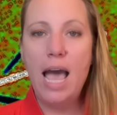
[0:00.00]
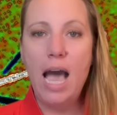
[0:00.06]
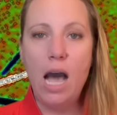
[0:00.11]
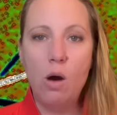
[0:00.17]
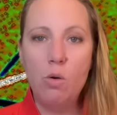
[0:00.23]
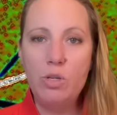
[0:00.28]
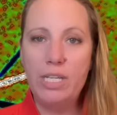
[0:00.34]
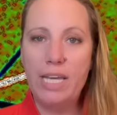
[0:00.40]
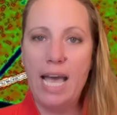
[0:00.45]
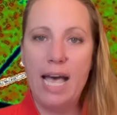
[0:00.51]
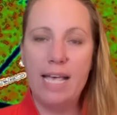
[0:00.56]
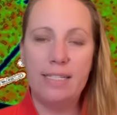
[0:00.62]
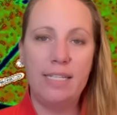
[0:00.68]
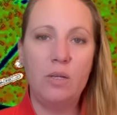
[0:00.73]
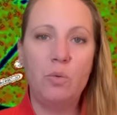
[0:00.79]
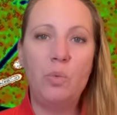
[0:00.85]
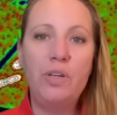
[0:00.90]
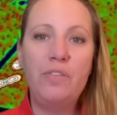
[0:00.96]

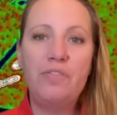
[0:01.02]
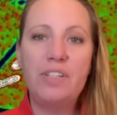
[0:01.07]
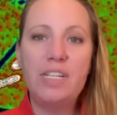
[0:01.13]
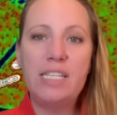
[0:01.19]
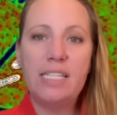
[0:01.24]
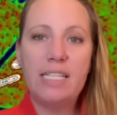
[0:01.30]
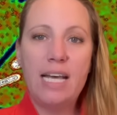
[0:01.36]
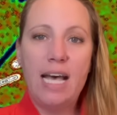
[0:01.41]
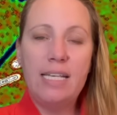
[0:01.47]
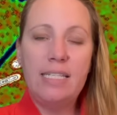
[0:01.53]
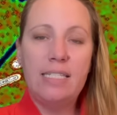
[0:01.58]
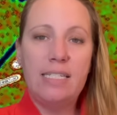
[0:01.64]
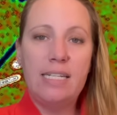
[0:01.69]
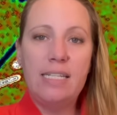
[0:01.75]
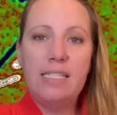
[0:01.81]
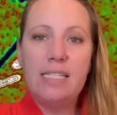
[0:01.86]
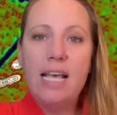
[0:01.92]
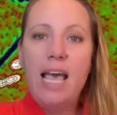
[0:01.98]
outgassing. We've discussed
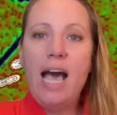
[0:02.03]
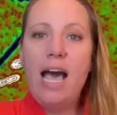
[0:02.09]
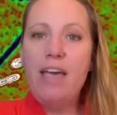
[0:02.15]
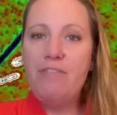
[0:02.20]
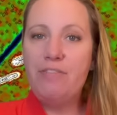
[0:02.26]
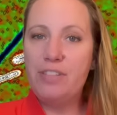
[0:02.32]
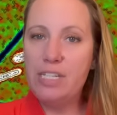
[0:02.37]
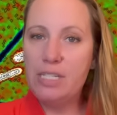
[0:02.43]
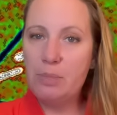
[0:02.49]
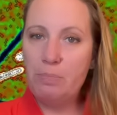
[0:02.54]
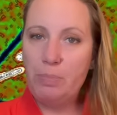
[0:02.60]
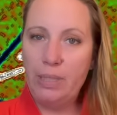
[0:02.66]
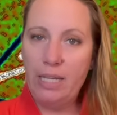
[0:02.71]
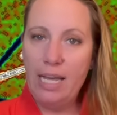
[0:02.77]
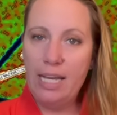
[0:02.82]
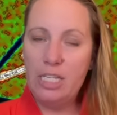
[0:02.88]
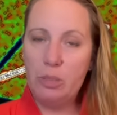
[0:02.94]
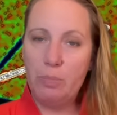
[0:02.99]
this. I've
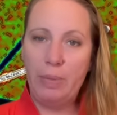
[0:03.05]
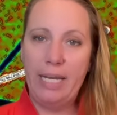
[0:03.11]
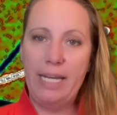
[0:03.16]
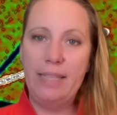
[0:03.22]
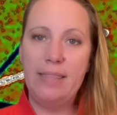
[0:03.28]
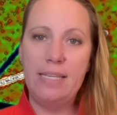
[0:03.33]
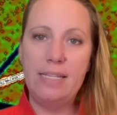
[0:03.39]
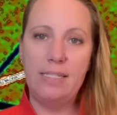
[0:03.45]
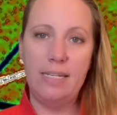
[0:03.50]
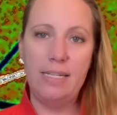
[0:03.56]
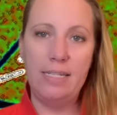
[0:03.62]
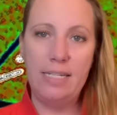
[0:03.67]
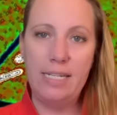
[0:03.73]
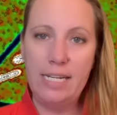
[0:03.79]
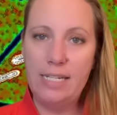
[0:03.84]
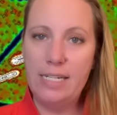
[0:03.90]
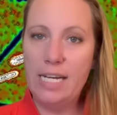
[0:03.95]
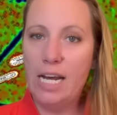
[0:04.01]
explained this in
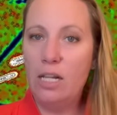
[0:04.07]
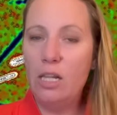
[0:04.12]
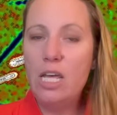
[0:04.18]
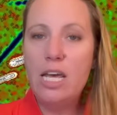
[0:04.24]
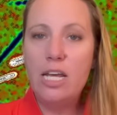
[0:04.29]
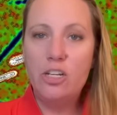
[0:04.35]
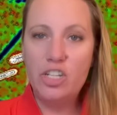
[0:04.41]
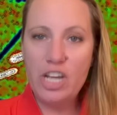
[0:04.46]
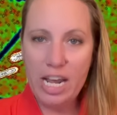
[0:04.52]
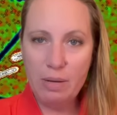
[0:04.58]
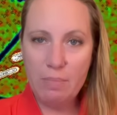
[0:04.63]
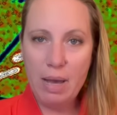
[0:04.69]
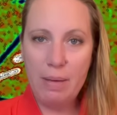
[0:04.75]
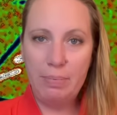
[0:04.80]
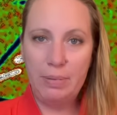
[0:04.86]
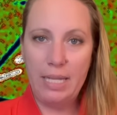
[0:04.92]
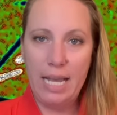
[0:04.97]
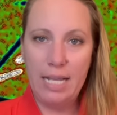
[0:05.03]
detail. Check my
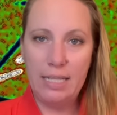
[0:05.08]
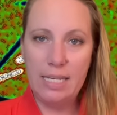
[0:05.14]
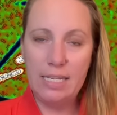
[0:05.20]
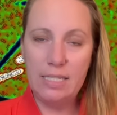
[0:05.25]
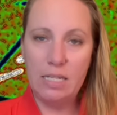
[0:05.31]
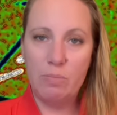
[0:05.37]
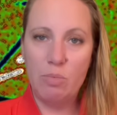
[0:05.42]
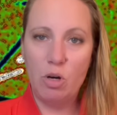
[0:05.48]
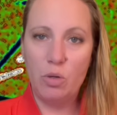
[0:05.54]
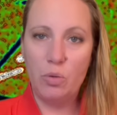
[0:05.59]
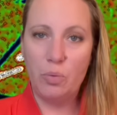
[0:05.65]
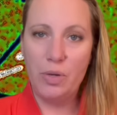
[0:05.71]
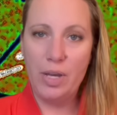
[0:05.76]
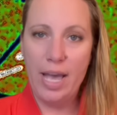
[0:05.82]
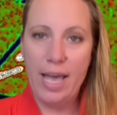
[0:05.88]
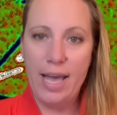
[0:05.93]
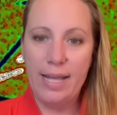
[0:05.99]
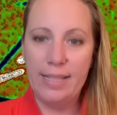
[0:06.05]
playlist about 3i
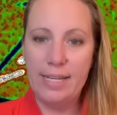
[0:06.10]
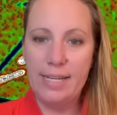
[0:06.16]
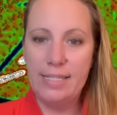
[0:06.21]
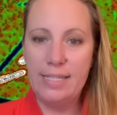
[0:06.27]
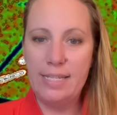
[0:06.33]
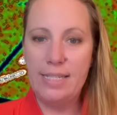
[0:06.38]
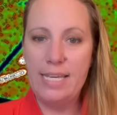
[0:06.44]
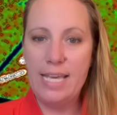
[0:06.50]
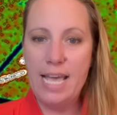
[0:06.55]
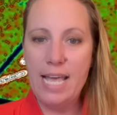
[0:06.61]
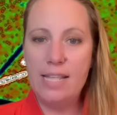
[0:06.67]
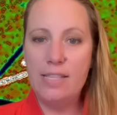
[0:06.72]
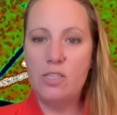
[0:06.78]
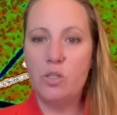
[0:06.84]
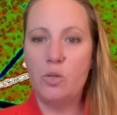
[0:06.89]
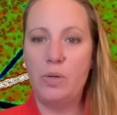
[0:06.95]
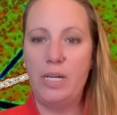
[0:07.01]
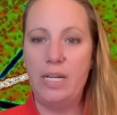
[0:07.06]
Atlas in the end
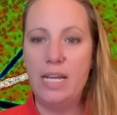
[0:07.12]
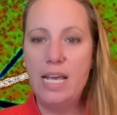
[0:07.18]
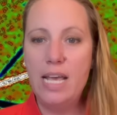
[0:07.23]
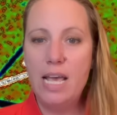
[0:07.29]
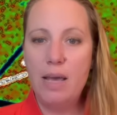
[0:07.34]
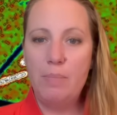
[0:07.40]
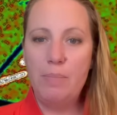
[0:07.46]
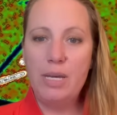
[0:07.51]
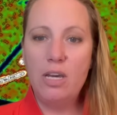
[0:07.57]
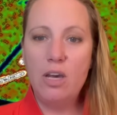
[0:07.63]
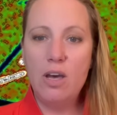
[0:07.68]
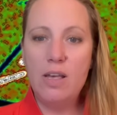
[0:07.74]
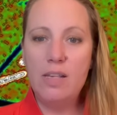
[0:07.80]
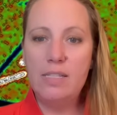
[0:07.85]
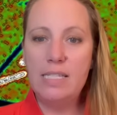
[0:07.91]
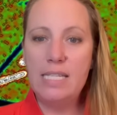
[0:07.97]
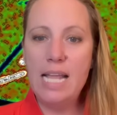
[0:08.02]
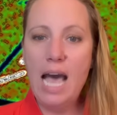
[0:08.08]
screen
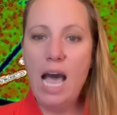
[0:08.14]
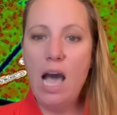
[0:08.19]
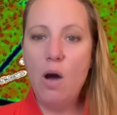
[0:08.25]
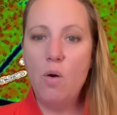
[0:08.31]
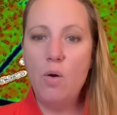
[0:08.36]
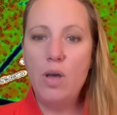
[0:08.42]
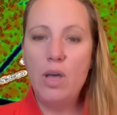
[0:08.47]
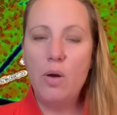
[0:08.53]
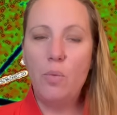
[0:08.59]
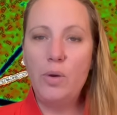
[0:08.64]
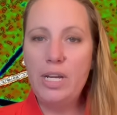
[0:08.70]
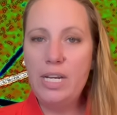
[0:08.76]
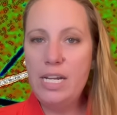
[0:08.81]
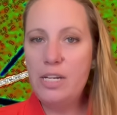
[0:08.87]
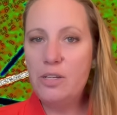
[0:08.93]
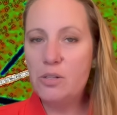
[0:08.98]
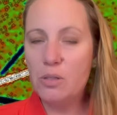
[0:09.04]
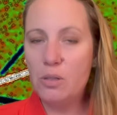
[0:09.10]
because now we
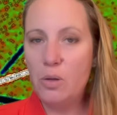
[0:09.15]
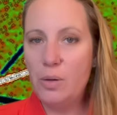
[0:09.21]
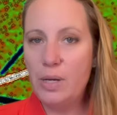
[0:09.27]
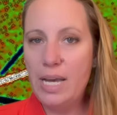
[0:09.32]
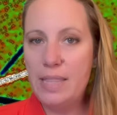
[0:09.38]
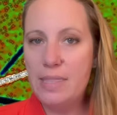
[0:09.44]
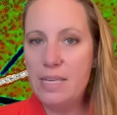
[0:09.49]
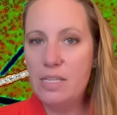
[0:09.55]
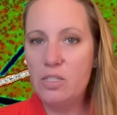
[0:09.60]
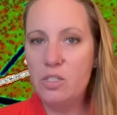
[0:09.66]
need to look at this